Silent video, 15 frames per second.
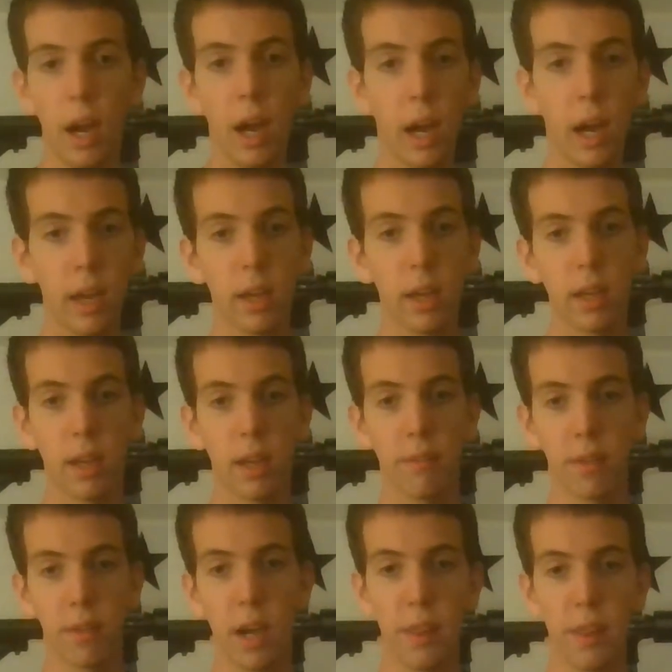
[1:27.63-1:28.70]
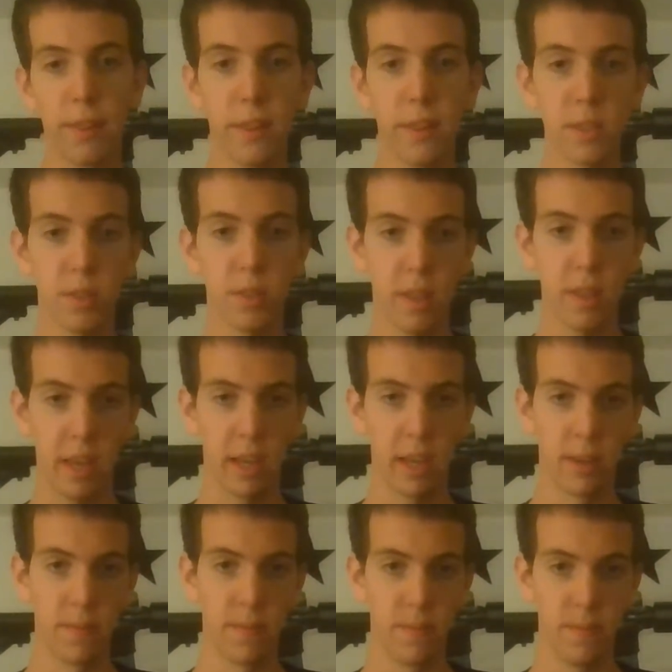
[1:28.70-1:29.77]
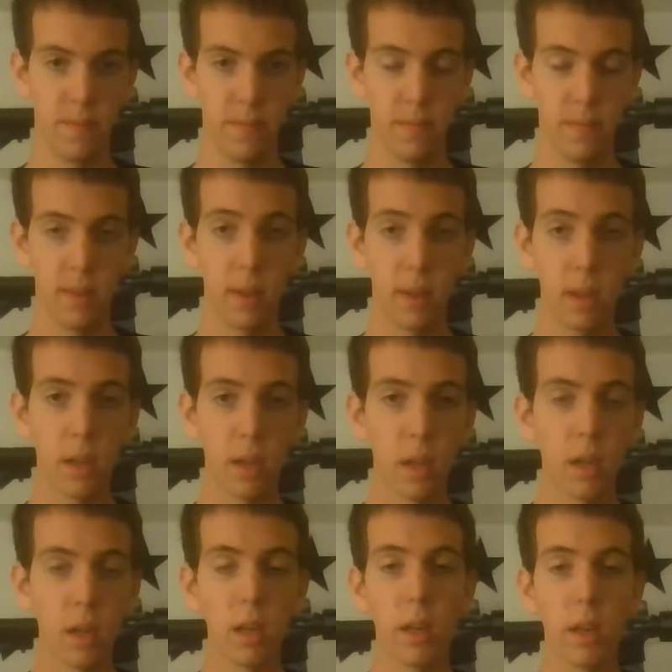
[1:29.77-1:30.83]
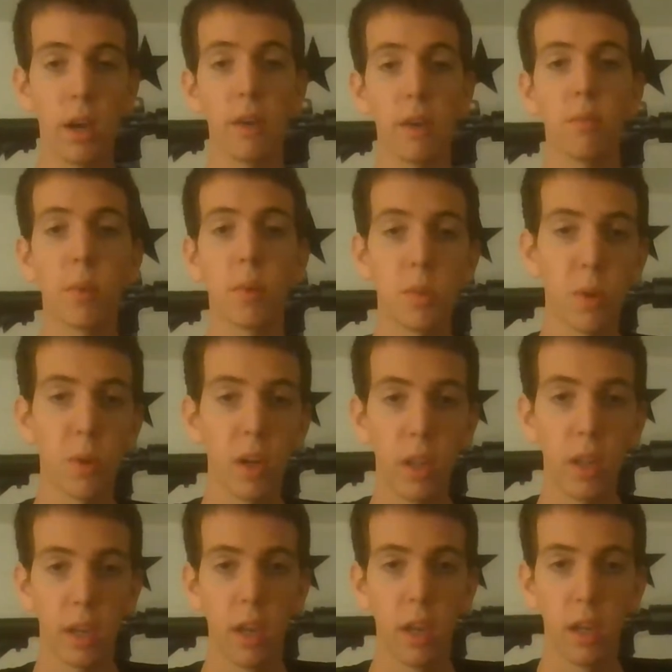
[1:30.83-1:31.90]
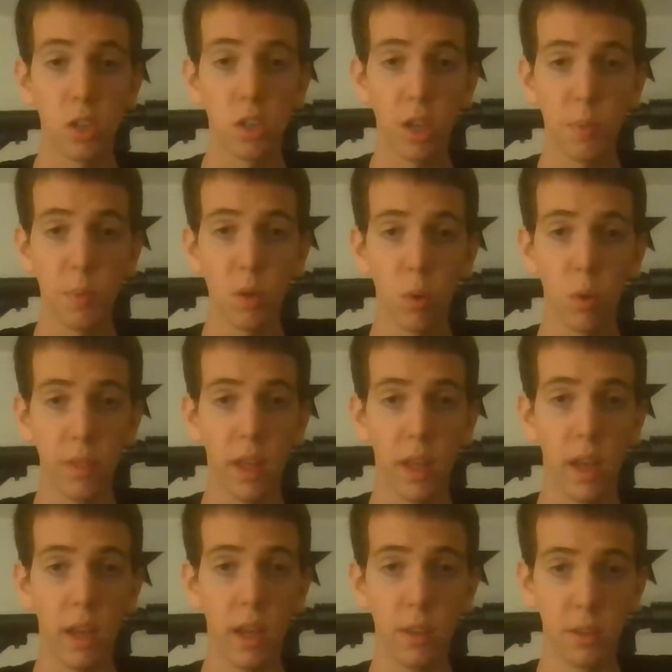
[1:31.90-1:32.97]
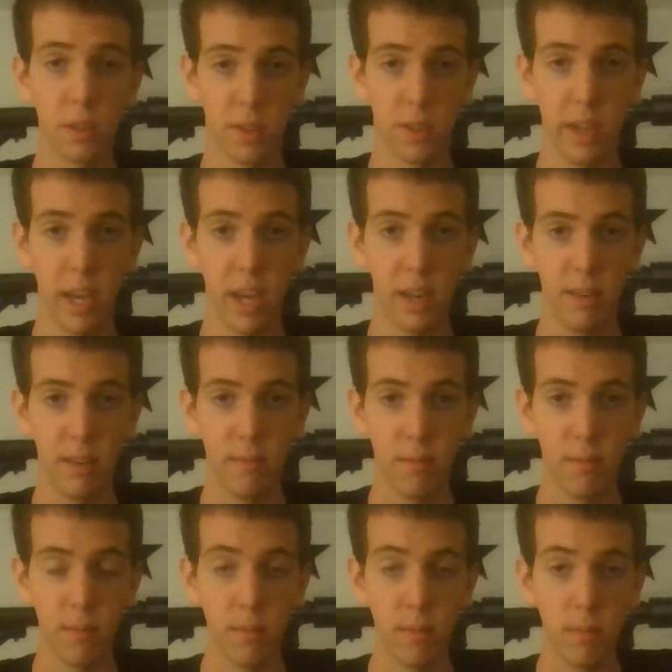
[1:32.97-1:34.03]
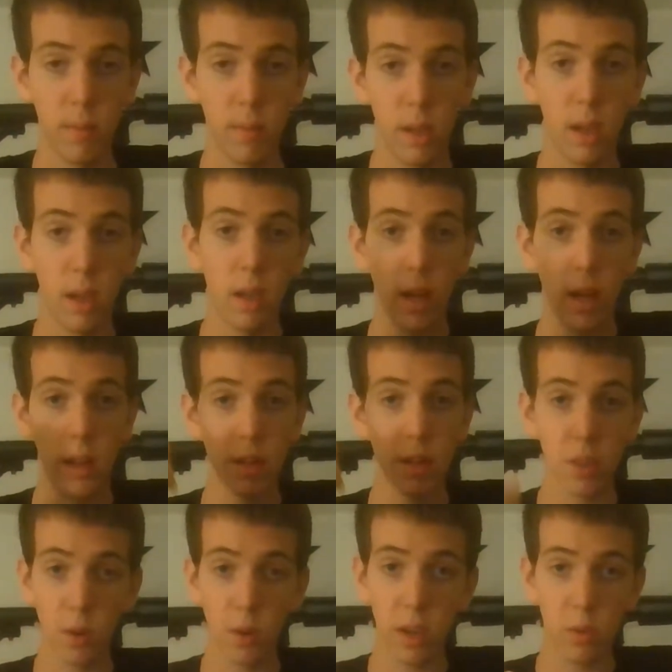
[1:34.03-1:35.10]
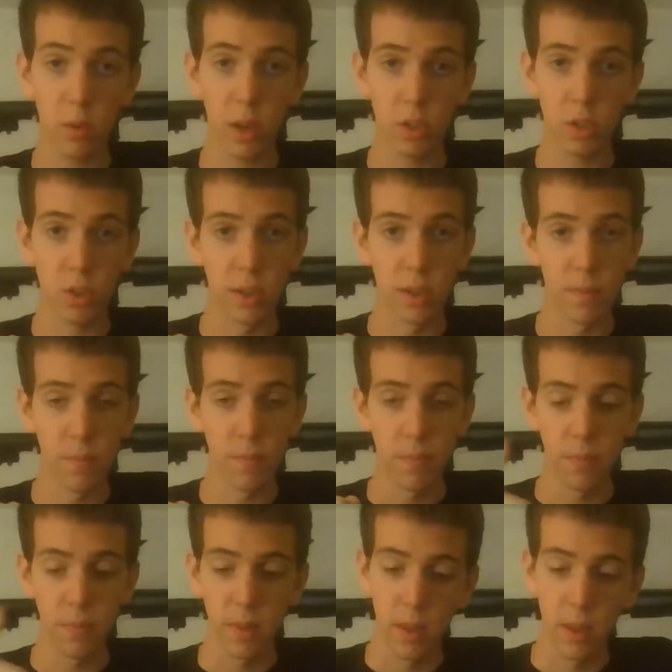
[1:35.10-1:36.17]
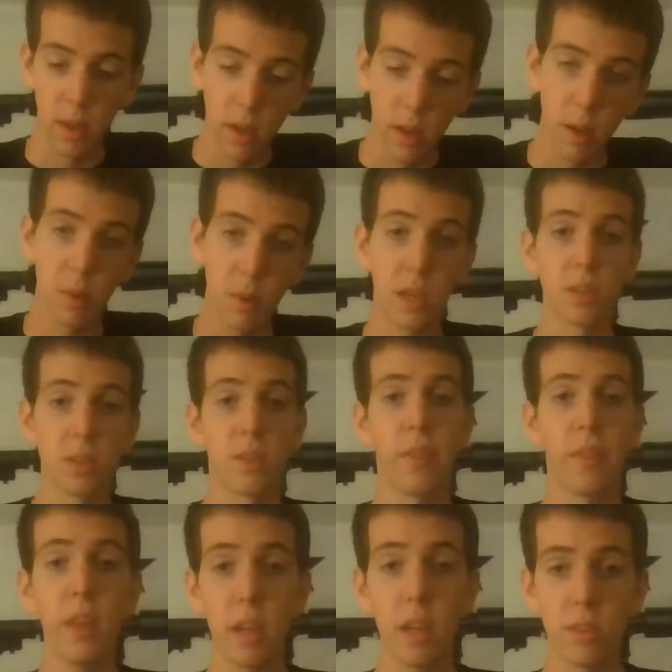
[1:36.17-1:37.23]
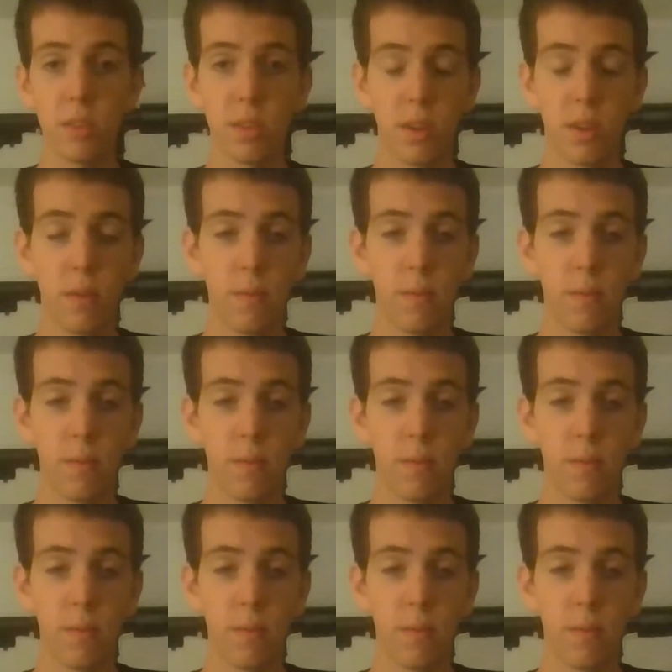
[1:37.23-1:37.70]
I have got this thing. Now everybody's probably like, JP, what the hell is that? That's a great question because this